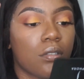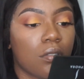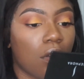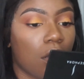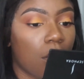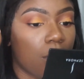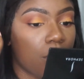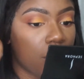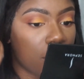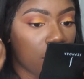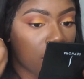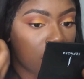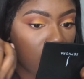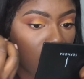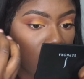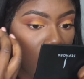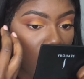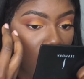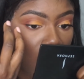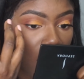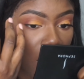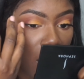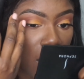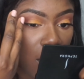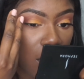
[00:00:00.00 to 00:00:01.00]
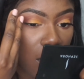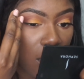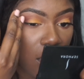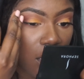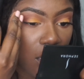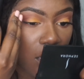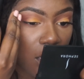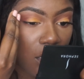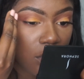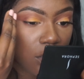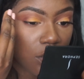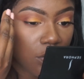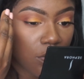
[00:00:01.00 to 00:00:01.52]
So I'm gonna start
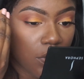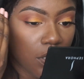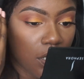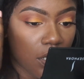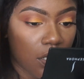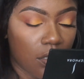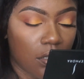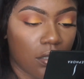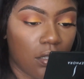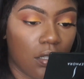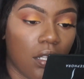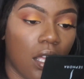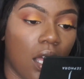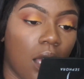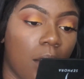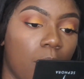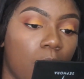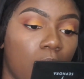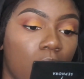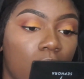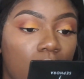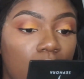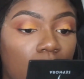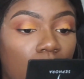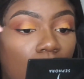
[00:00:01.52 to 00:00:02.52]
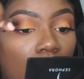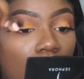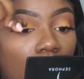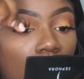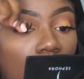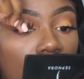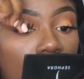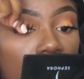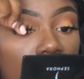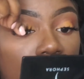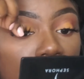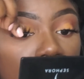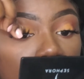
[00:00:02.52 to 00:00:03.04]
doing a lot more
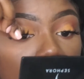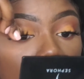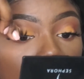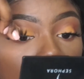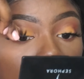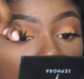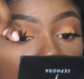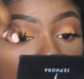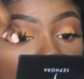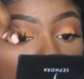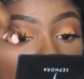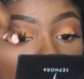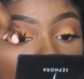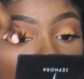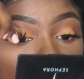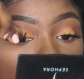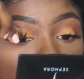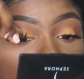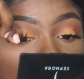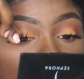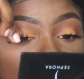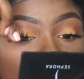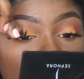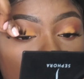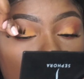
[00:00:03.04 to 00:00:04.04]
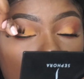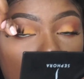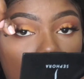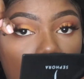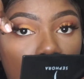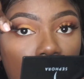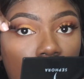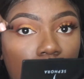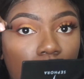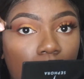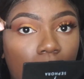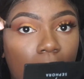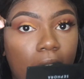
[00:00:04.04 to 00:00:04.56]
vlogs. I'm probably gonna drop
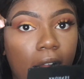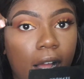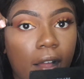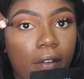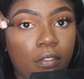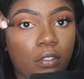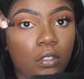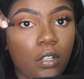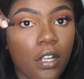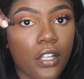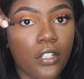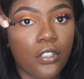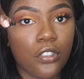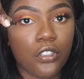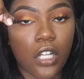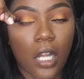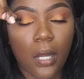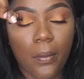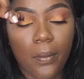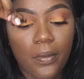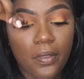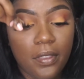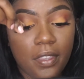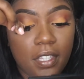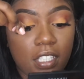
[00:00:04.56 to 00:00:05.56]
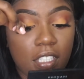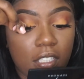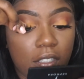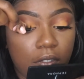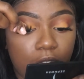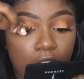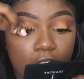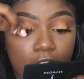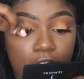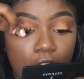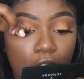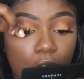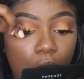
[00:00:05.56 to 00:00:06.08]
one right after I drop this
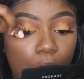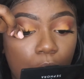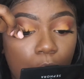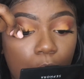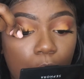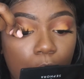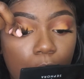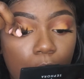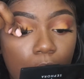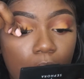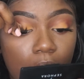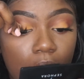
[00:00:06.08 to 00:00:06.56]
video.